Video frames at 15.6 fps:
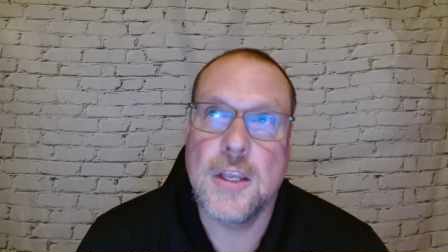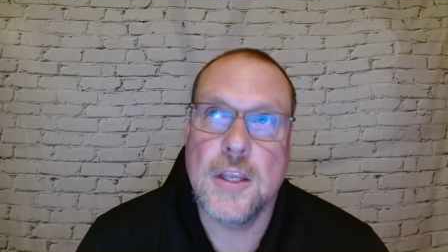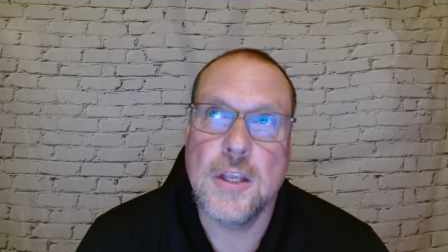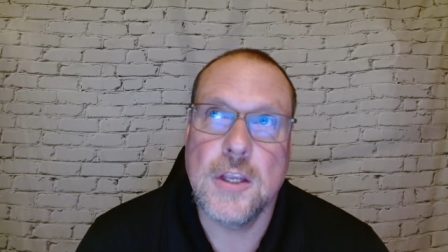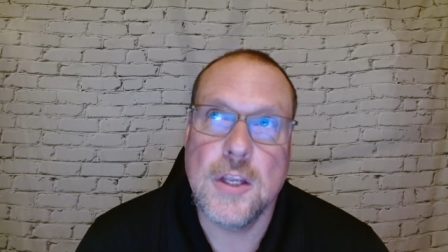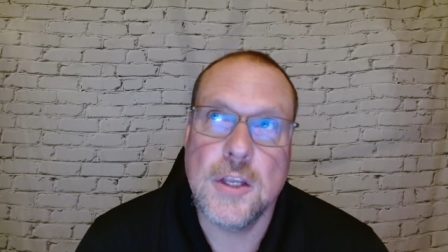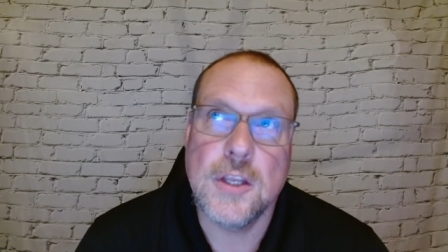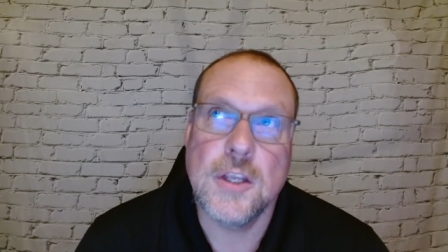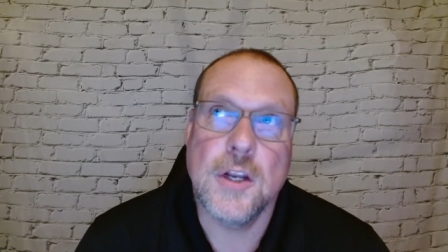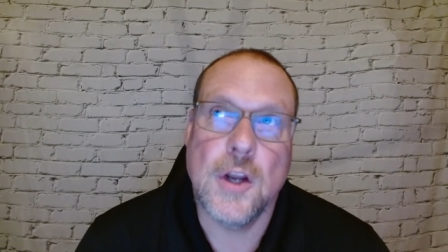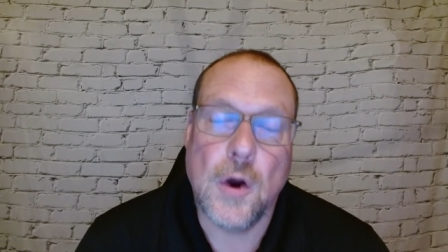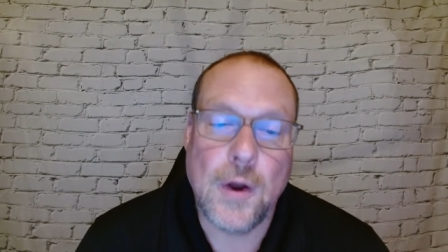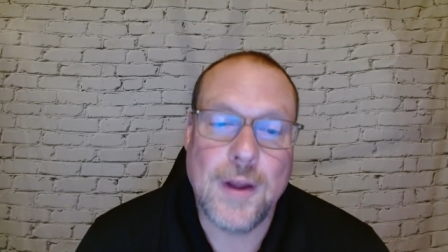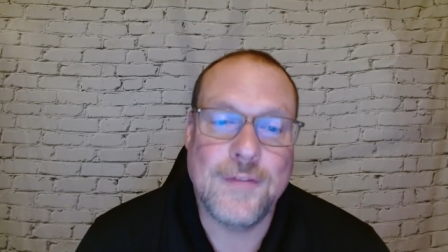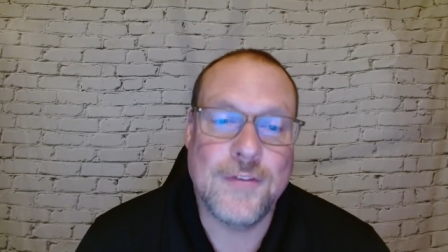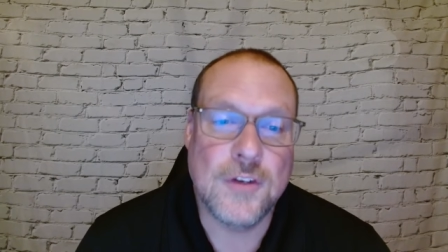y- you
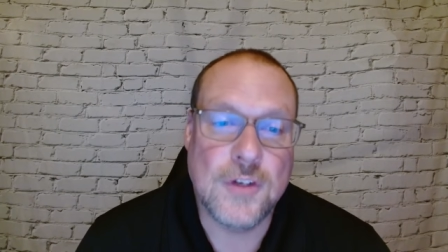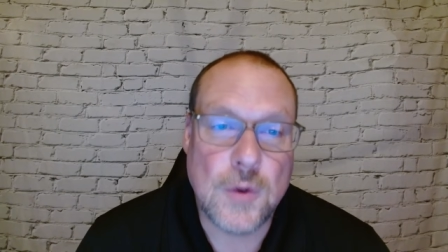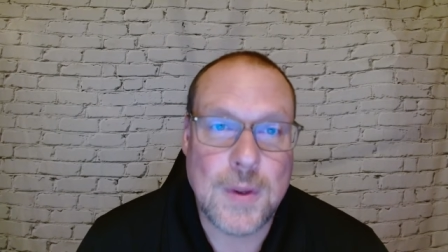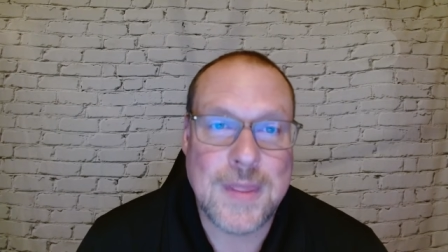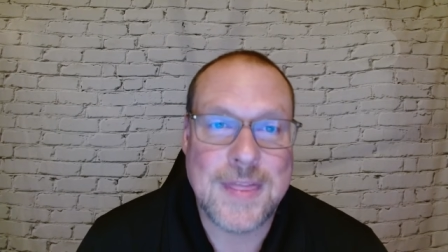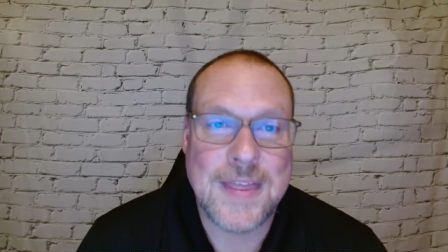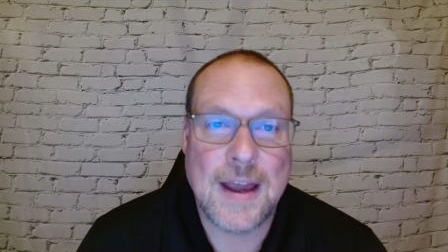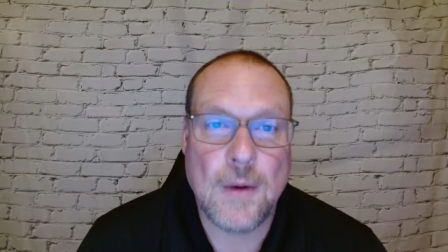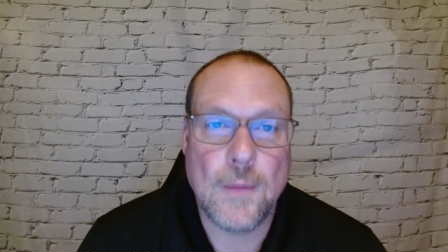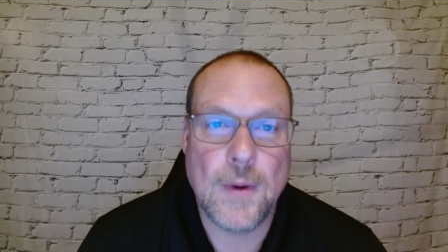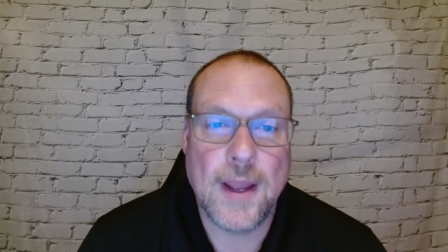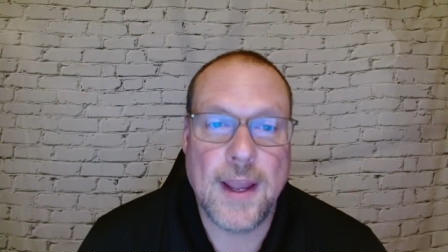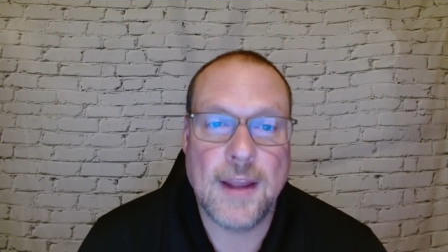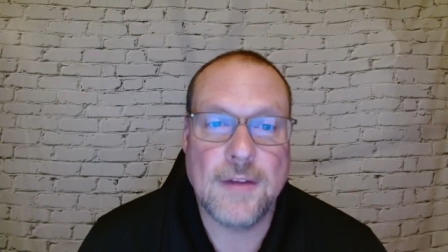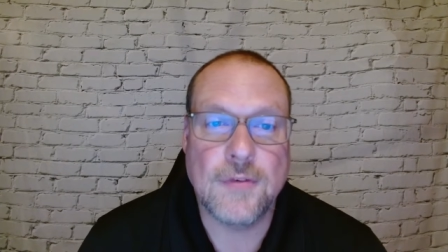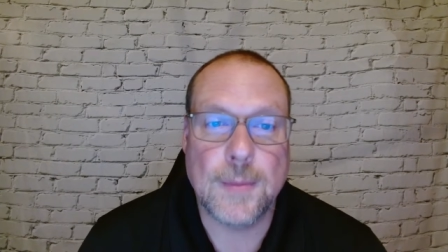know, if you do it that
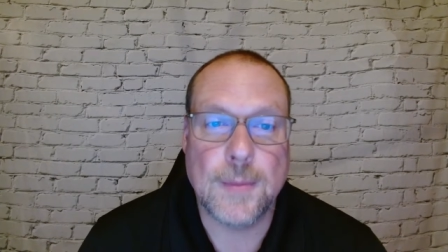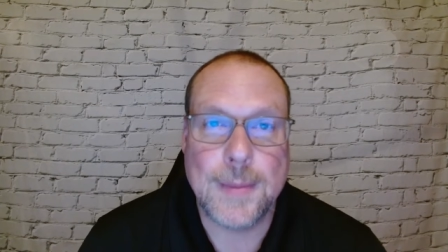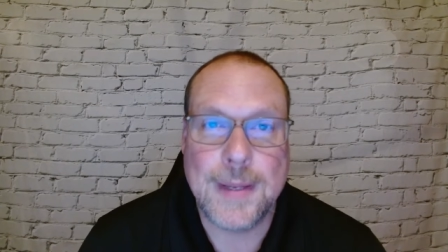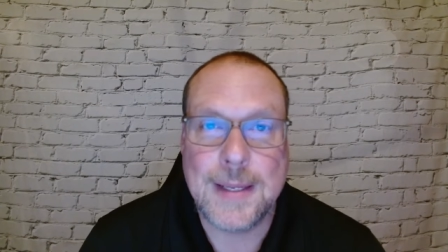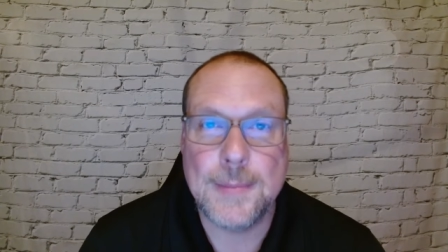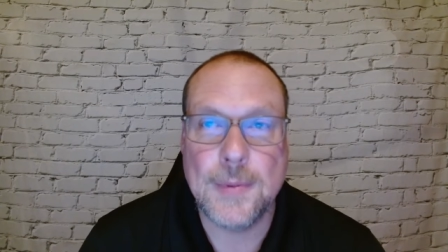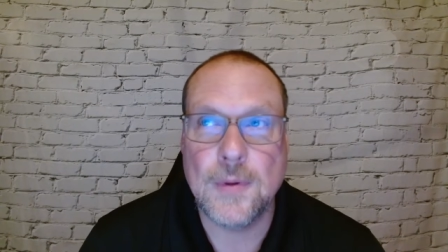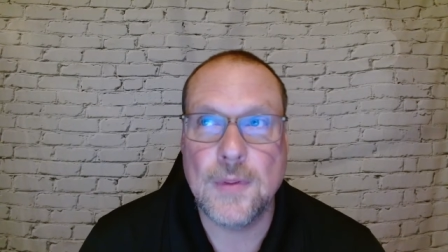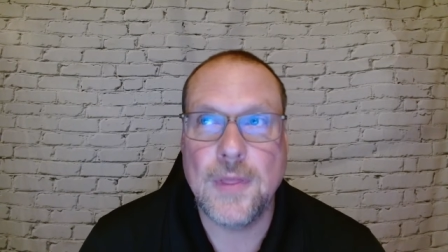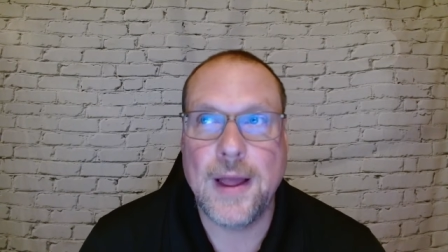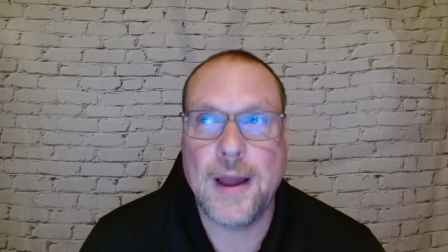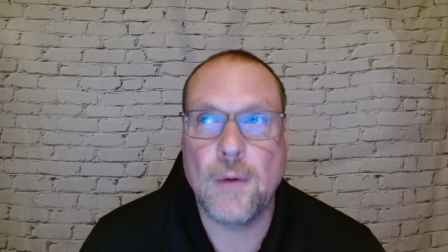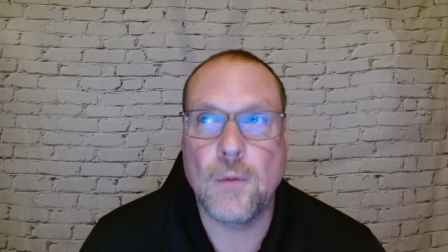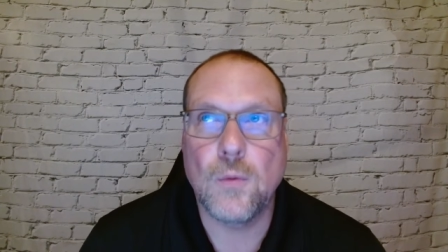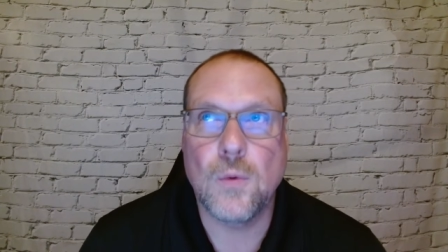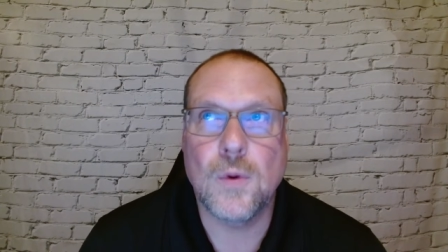way for people
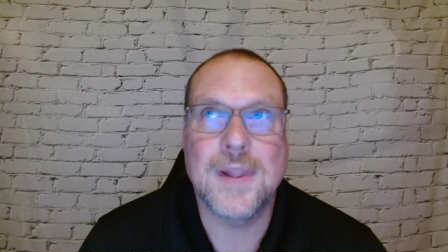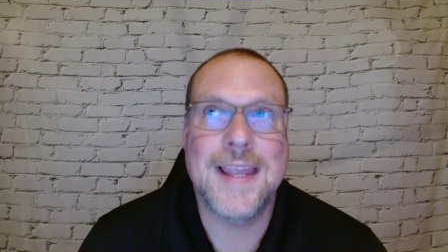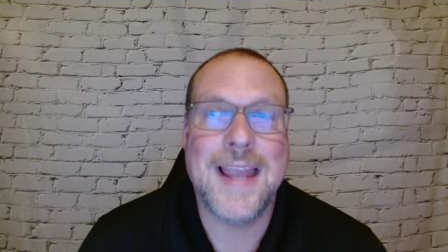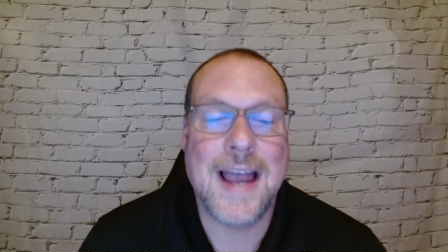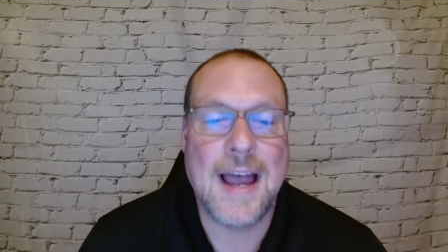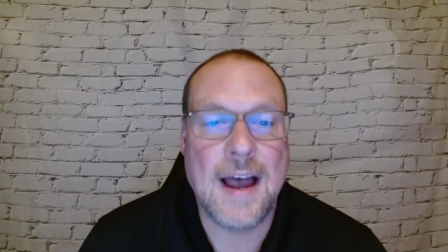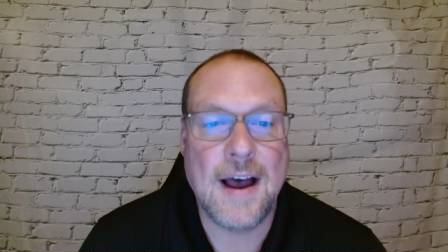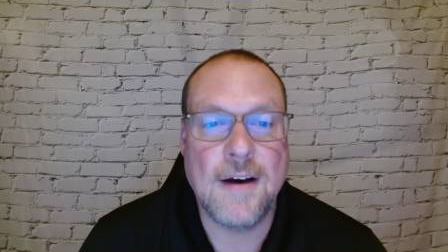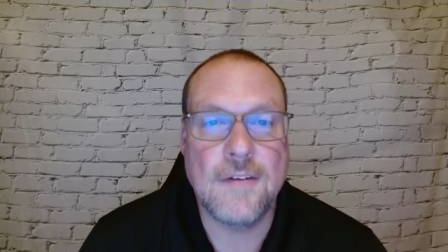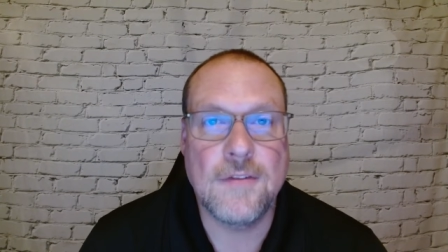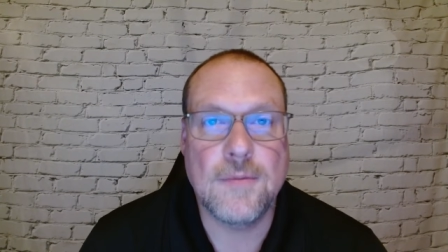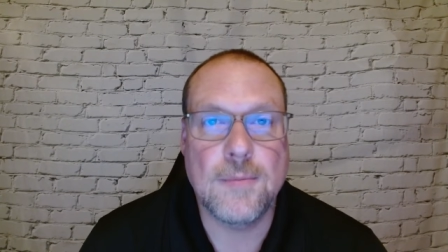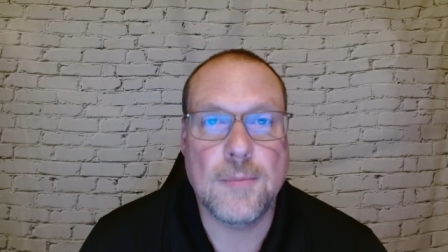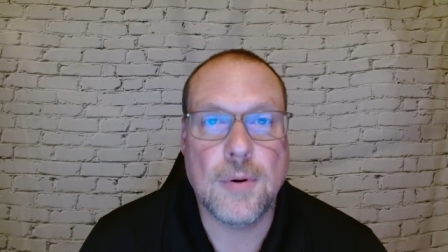that really have